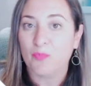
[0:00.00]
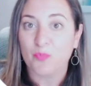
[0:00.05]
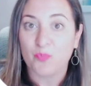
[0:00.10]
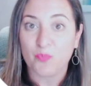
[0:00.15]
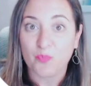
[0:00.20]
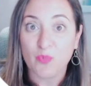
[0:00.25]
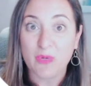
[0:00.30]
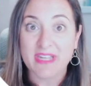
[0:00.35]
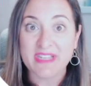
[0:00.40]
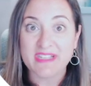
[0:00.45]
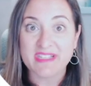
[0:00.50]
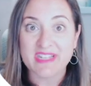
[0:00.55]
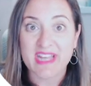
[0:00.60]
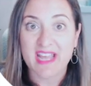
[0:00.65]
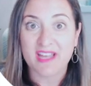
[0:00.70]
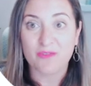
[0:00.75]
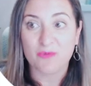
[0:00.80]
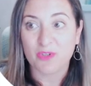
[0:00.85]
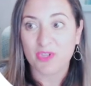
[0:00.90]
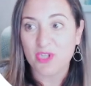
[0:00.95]
We
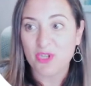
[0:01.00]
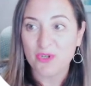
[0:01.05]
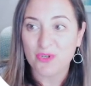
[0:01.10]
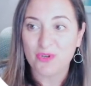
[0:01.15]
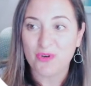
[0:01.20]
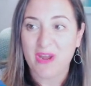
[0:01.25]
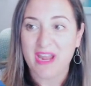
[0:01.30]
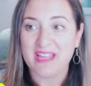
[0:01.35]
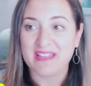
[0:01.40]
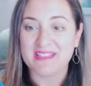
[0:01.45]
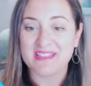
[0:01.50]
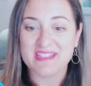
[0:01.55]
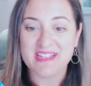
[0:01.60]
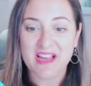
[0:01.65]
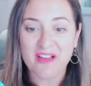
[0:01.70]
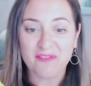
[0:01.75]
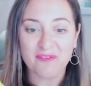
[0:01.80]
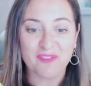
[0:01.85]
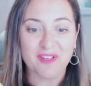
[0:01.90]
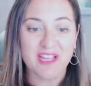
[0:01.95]
Stand with Ukraine
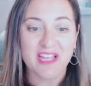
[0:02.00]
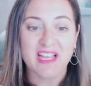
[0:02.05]
stuff.